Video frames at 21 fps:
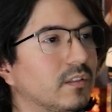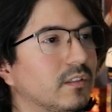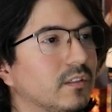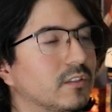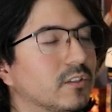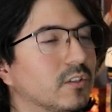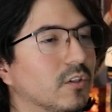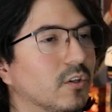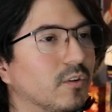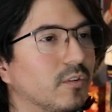
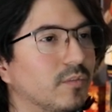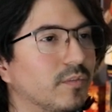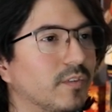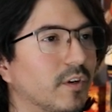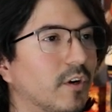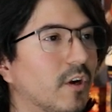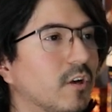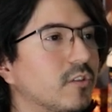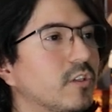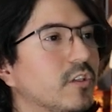So if
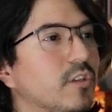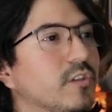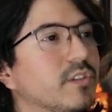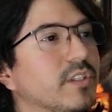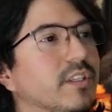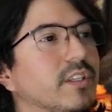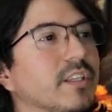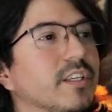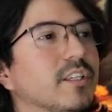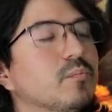they're also
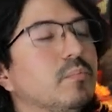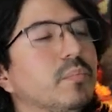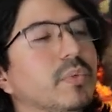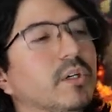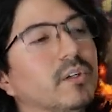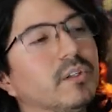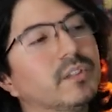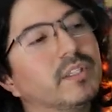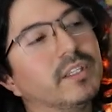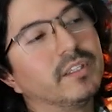using this
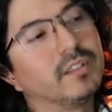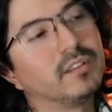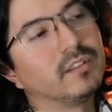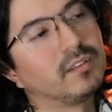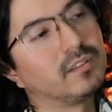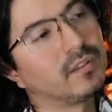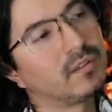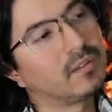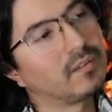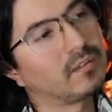build, then
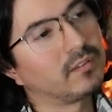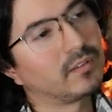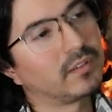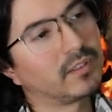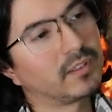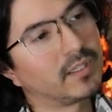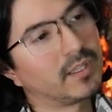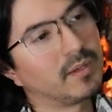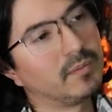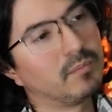
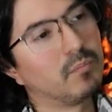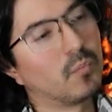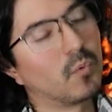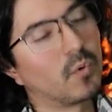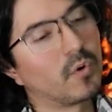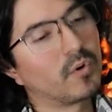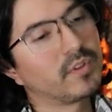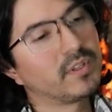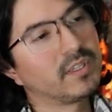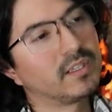they
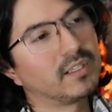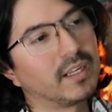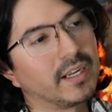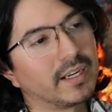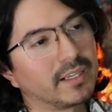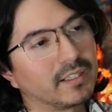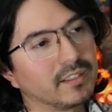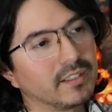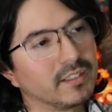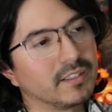more than
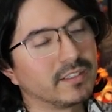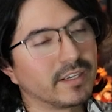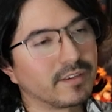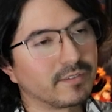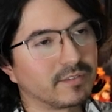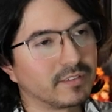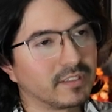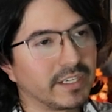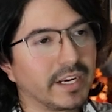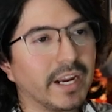likely
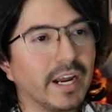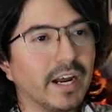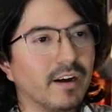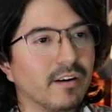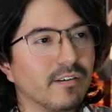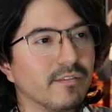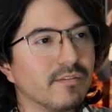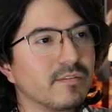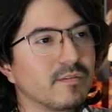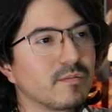definitely
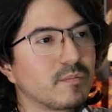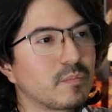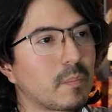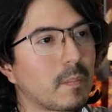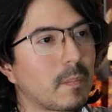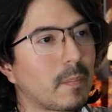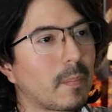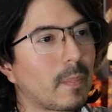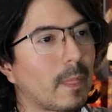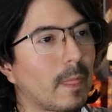have
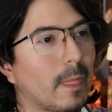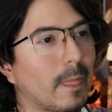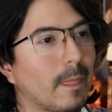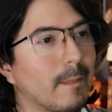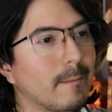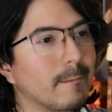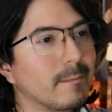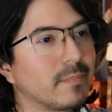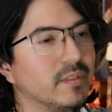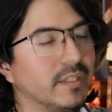
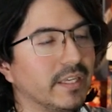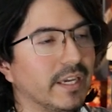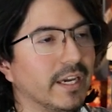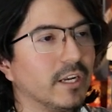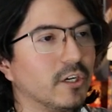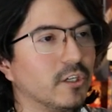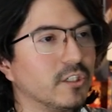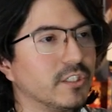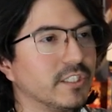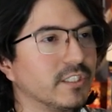the
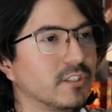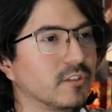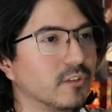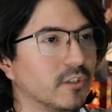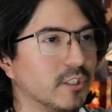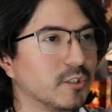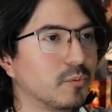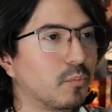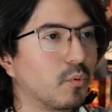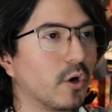Energy
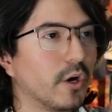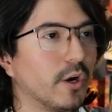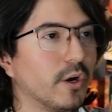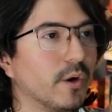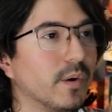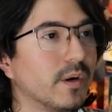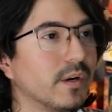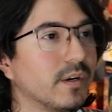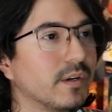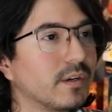Search
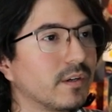Pro